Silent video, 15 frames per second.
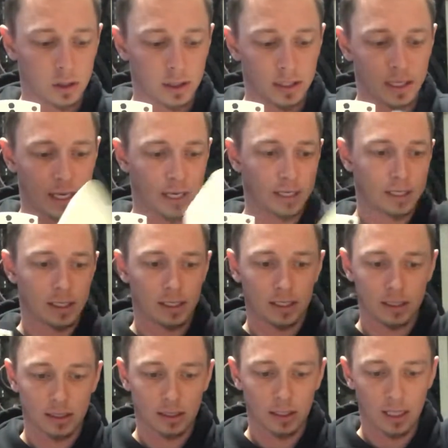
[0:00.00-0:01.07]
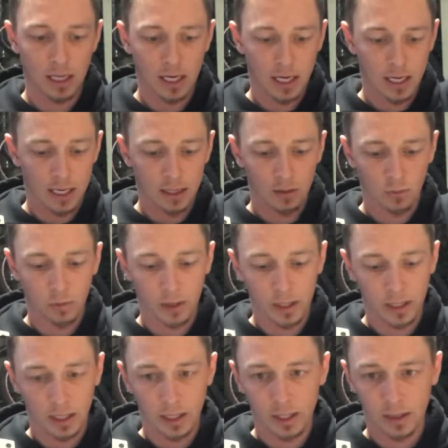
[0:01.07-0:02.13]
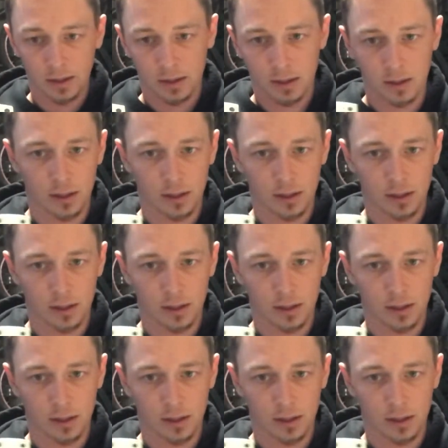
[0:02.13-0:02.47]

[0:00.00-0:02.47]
get in line with